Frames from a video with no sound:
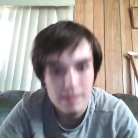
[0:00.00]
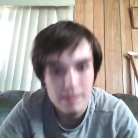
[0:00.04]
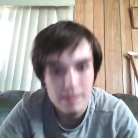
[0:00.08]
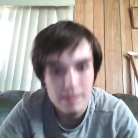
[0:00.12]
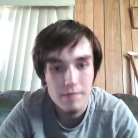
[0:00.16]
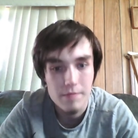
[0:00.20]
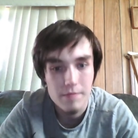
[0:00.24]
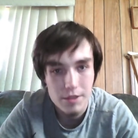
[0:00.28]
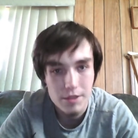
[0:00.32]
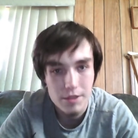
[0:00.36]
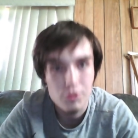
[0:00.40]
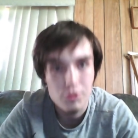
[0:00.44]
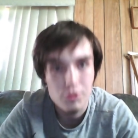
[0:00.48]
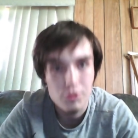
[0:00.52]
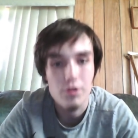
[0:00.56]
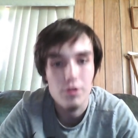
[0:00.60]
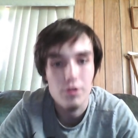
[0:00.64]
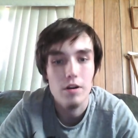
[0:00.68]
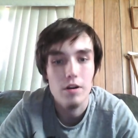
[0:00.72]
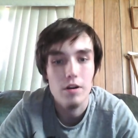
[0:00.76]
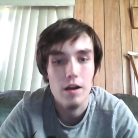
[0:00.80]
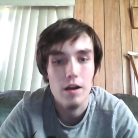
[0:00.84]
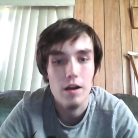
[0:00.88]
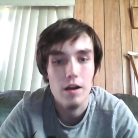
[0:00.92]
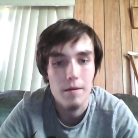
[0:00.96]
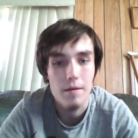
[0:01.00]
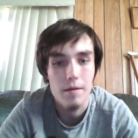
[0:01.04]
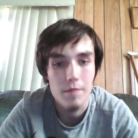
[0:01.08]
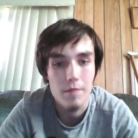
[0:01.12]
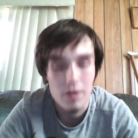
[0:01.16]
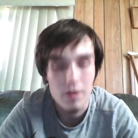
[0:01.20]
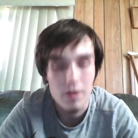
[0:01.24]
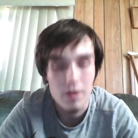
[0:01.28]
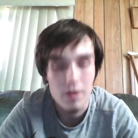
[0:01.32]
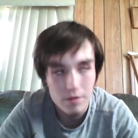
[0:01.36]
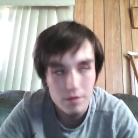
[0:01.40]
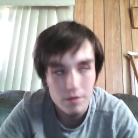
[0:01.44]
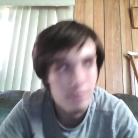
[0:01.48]
make sure I'm
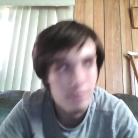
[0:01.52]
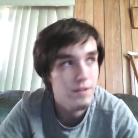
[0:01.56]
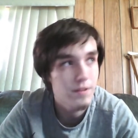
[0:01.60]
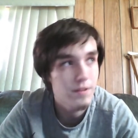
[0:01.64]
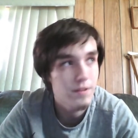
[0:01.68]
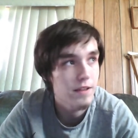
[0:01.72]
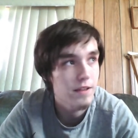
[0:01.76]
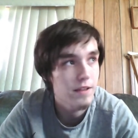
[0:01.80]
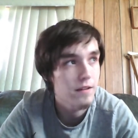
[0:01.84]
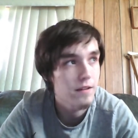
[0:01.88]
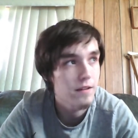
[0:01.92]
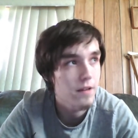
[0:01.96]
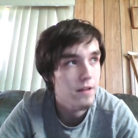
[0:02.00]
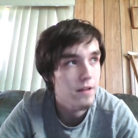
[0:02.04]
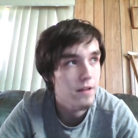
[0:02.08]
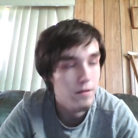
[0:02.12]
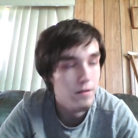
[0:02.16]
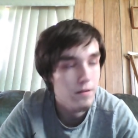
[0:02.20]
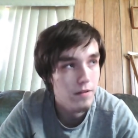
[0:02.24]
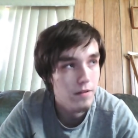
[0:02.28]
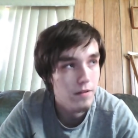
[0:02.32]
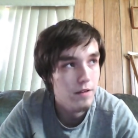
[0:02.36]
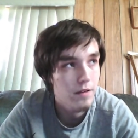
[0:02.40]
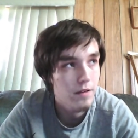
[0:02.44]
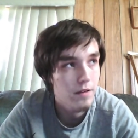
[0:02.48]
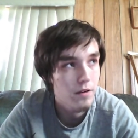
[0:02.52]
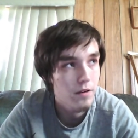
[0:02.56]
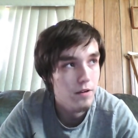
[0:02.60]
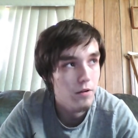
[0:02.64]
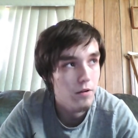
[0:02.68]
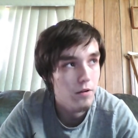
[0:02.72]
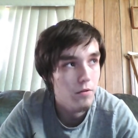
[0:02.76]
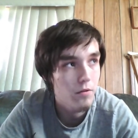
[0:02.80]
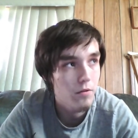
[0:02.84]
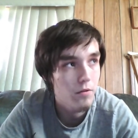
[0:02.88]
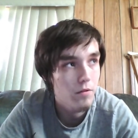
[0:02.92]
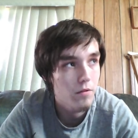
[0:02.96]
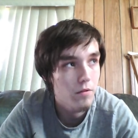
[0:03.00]
100% and ready to go
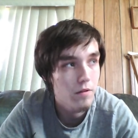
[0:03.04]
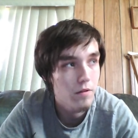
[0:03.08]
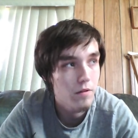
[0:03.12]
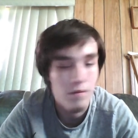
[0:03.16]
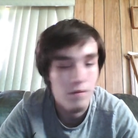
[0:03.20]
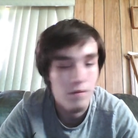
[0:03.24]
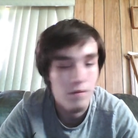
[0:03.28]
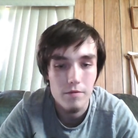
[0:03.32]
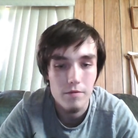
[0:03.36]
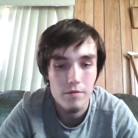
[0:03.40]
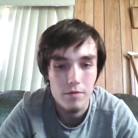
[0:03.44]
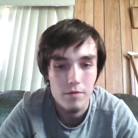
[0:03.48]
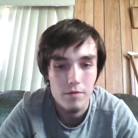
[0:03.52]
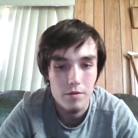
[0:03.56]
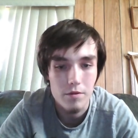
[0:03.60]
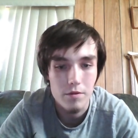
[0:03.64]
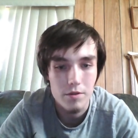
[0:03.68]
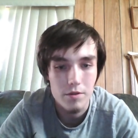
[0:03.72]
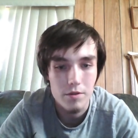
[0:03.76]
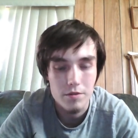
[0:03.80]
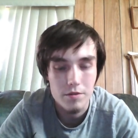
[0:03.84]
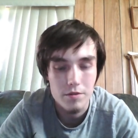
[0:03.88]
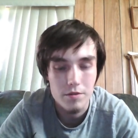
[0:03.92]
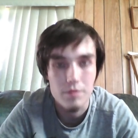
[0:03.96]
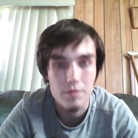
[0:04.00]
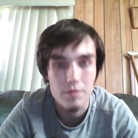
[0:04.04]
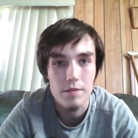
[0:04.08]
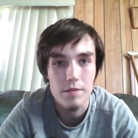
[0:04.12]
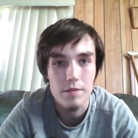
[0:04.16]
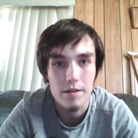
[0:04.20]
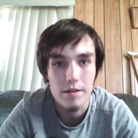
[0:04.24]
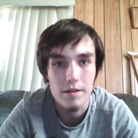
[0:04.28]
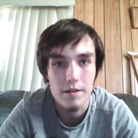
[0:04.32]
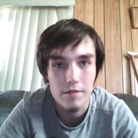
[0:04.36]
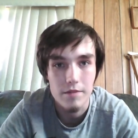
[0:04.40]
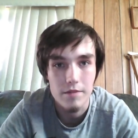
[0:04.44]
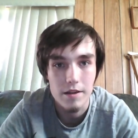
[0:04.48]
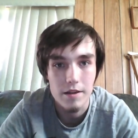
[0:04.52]
for YouTube and
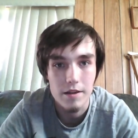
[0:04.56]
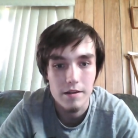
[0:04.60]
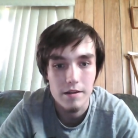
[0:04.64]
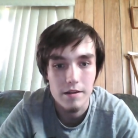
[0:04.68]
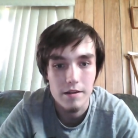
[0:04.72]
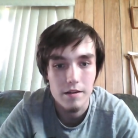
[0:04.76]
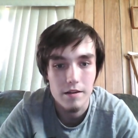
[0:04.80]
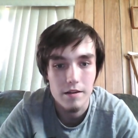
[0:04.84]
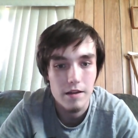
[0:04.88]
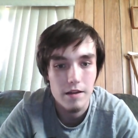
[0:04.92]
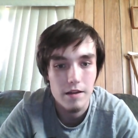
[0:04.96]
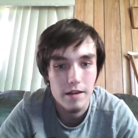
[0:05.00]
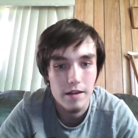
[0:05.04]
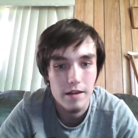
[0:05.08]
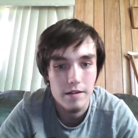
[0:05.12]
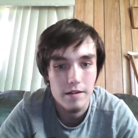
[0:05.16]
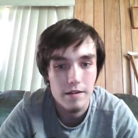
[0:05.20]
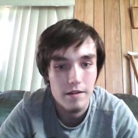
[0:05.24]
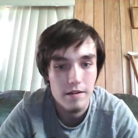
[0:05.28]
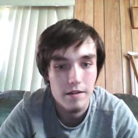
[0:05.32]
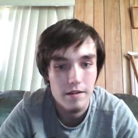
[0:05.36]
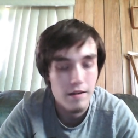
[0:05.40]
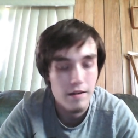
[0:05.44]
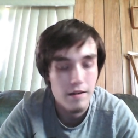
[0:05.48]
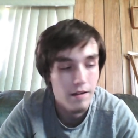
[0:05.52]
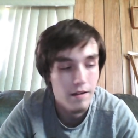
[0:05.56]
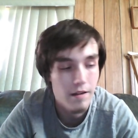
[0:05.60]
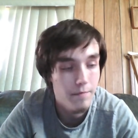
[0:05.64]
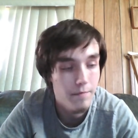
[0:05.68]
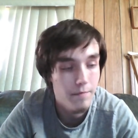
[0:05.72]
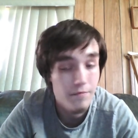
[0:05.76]
everything. And uh,